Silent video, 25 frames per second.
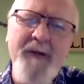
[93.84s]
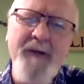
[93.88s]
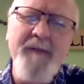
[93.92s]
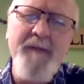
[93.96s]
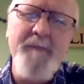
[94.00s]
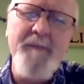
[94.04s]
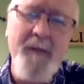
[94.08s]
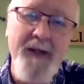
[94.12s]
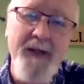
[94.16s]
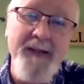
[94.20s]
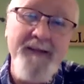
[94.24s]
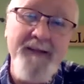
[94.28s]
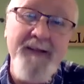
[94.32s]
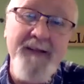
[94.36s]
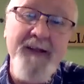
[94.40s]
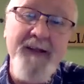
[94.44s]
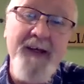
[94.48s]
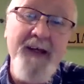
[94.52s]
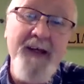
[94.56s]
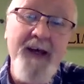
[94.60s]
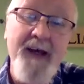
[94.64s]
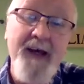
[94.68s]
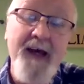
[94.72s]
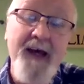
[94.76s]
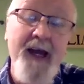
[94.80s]
Bight,
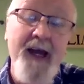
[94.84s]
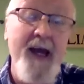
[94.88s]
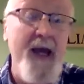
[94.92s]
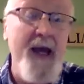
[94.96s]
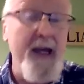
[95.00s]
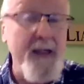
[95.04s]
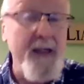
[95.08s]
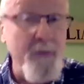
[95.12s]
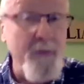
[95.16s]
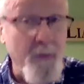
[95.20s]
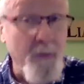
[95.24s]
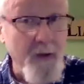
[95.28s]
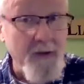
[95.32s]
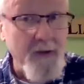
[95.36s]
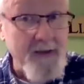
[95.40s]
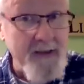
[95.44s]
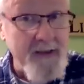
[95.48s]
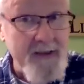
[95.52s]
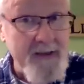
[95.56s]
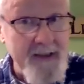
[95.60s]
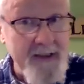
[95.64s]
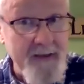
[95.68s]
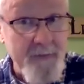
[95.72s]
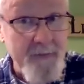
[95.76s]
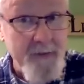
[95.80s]
and he worked a
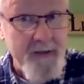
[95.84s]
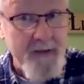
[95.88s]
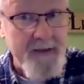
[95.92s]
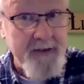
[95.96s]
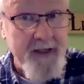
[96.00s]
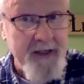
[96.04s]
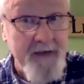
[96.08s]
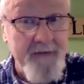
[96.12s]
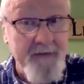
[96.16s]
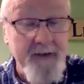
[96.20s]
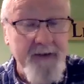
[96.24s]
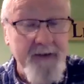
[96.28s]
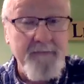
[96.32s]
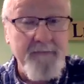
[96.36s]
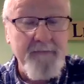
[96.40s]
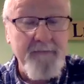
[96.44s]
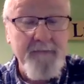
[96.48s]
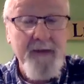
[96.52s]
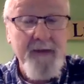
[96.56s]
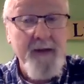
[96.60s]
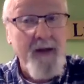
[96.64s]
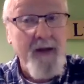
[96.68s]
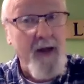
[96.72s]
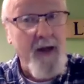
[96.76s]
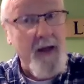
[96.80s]
deal with Kevin.
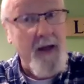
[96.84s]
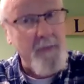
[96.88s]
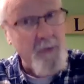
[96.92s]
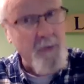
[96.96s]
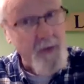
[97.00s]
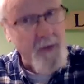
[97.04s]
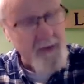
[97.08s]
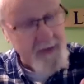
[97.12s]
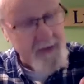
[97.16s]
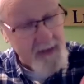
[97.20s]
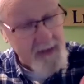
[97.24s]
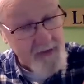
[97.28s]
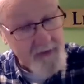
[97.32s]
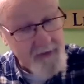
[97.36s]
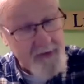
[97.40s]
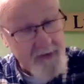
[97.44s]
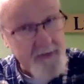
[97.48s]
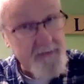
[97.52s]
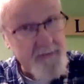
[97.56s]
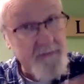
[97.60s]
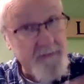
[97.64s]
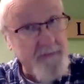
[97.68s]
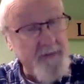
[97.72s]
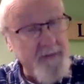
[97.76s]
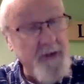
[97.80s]
And well, yes,
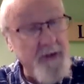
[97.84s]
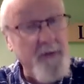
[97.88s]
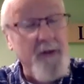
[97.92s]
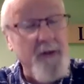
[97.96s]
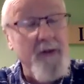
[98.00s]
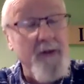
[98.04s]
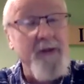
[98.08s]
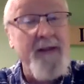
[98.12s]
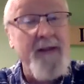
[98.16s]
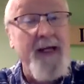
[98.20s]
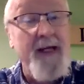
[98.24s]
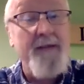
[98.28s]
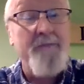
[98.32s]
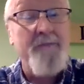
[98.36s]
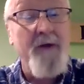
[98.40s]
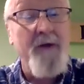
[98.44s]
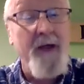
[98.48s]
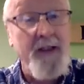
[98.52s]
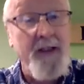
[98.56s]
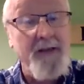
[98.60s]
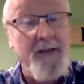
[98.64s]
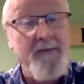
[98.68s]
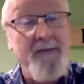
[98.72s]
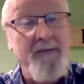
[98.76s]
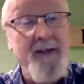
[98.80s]
you heard that
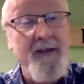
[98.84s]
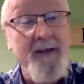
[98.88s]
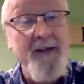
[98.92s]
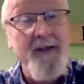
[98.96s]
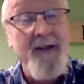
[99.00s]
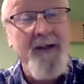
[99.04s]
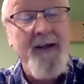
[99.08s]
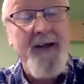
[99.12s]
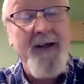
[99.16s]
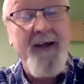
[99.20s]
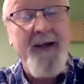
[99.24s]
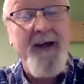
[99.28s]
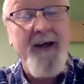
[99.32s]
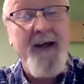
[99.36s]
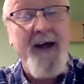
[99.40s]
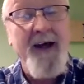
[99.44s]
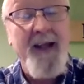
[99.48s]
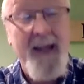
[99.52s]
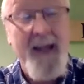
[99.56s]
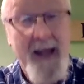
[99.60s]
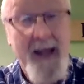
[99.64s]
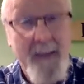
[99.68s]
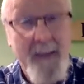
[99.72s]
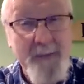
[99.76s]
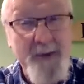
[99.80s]
right. A
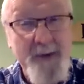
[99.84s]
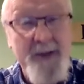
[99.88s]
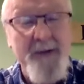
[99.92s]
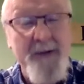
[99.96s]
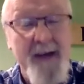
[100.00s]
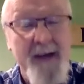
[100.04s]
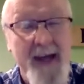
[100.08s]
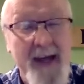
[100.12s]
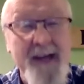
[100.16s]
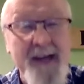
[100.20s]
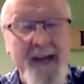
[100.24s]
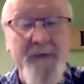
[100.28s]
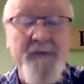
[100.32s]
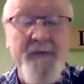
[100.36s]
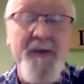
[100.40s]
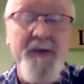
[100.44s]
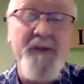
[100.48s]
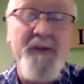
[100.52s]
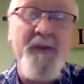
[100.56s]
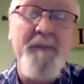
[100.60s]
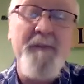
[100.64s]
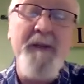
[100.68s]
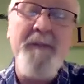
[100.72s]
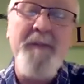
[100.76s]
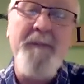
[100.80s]
lobster and a
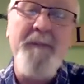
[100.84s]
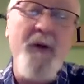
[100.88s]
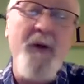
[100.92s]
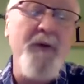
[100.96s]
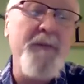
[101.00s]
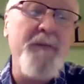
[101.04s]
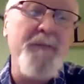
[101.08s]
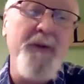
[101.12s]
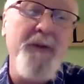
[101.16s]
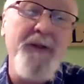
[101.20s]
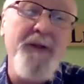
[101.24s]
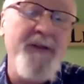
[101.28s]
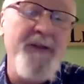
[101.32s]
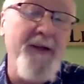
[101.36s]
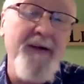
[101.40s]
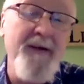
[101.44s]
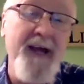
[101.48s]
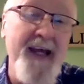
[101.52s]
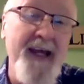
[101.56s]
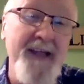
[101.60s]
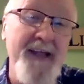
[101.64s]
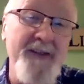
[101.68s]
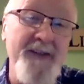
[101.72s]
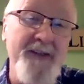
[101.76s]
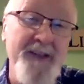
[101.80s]
fisherman both put their
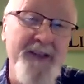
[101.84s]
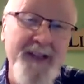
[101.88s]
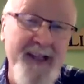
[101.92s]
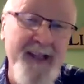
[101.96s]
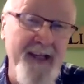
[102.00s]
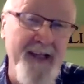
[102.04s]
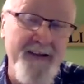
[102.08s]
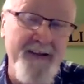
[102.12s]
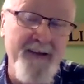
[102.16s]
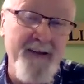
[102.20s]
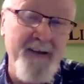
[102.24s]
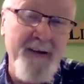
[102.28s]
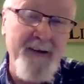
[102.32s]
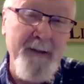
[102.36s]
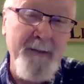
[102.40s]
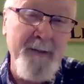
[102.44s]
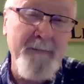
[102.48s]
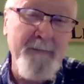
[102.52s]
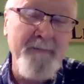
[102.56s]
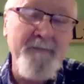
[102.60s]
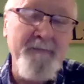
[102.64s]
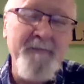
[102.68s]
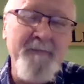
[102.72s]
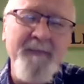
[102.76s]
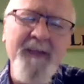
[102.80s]
heads together
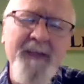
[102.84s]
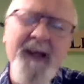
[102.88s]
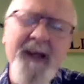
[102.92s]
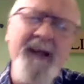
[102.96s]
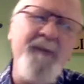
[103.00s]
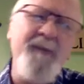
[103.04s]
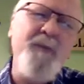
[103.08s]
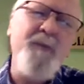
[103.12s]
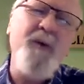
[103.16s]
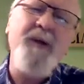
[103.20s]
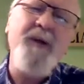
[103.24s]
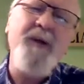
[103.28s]
and worked